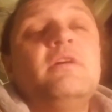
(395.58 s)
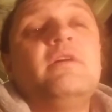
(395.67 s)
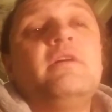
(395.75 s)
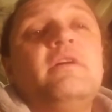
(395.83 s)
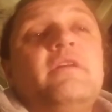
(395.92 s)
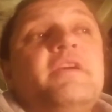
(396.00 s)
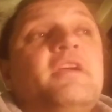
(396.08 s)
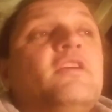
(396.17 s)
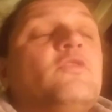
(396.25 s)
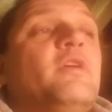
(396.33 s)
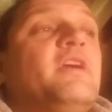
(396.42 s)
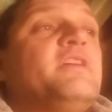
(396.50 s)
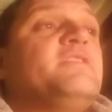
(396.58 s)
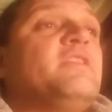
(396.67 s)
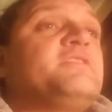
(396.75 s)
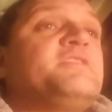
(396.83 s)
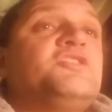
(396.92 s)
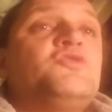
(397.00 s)
They can create
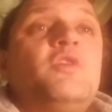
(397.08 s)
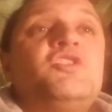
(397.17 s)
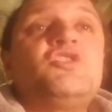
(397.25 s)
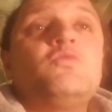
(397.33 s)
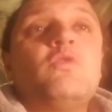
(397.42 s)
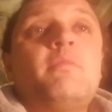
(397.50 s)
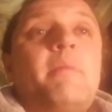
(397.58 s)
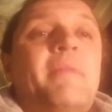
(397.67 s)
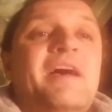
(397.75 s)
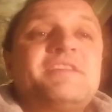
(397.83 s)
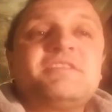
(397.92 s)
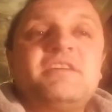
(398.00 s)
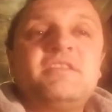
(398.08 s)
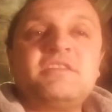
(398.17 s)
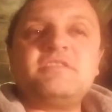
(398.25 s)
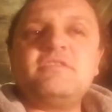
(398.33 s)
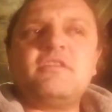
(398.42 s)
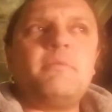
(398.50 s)
a situation where my mask
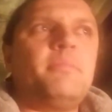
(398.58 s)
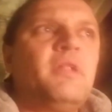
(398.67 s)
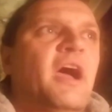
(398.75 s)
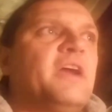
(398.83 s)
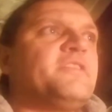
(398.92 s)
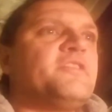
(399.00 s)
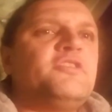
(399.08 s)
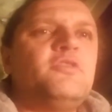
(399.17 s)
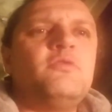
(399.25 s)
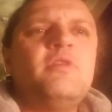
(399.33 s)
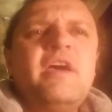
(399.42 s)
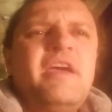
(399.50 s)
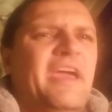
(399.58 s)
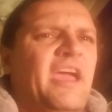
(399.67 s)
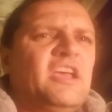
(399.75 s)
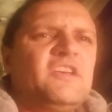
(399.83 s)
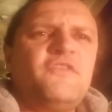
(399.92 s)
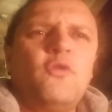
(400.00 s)
doesn't comply to the new
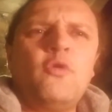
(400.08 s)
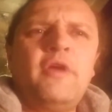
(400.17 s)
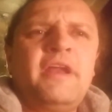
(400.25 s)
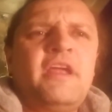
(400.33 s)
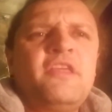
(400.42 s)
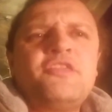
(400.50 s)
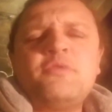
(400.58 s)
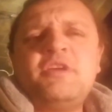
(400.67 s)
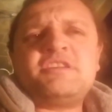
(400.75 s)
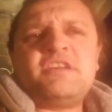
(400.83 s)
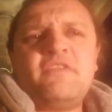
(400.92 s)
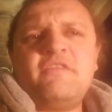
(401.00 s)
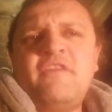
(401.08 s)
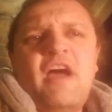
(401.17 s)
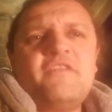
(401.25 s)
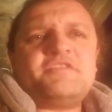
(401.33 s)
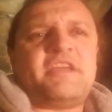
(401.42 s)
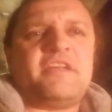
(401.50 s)

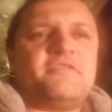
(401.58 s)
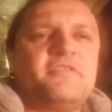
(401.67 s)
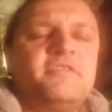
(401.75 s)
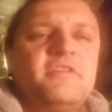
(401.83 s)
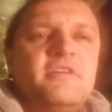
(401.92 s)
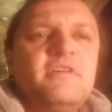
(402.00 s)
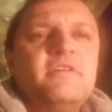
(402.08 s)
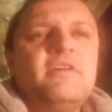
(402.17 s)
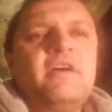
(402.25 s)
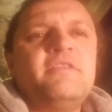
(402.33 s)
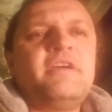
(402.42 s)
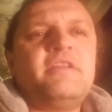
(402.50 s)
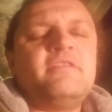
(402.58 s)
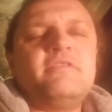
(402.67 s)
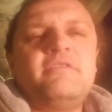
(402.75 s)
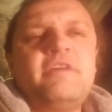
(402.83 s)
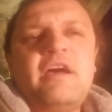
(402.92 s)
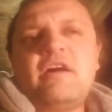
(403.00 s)
X49375 standard, and
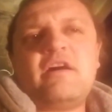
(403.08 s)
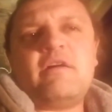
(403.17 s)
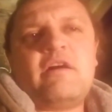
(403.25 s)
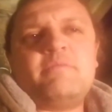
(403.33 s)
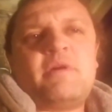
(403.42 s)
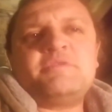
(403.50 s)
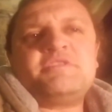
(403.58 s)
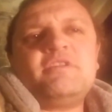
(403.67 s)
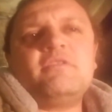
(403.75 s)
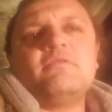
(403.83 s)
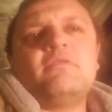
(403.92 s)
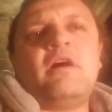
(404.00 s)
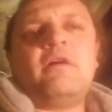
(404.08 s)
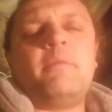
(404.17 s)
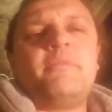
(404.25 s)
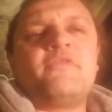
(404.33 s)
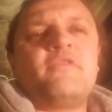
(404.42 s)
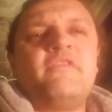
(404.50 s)
then that I'm still
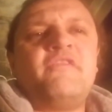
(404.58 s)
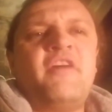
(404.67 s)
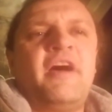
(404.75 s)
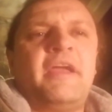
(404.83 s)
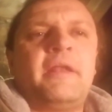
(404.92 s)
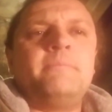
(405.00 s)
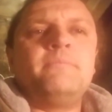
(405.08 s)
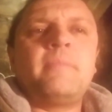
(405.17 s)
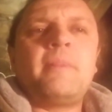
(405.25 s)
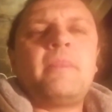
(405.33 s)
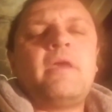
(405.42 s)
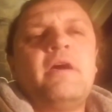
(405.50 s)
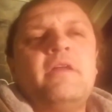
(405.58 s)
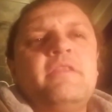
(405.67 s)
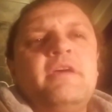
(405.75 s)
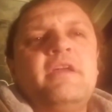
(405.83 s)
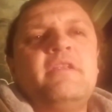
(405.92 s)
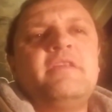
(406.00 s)
up for a fine, and
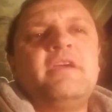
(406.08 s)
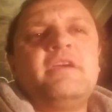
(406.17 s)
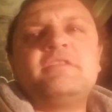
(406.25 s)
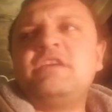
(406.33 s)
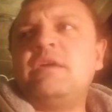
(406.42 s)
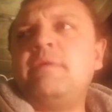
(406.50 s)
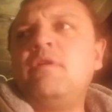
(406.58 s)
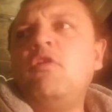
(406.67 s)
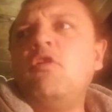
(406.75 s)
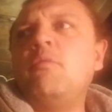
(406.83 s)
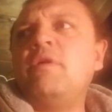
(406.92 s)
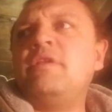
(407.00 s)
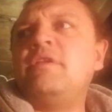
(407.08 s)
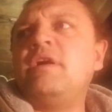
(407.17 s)
then they can take me home, and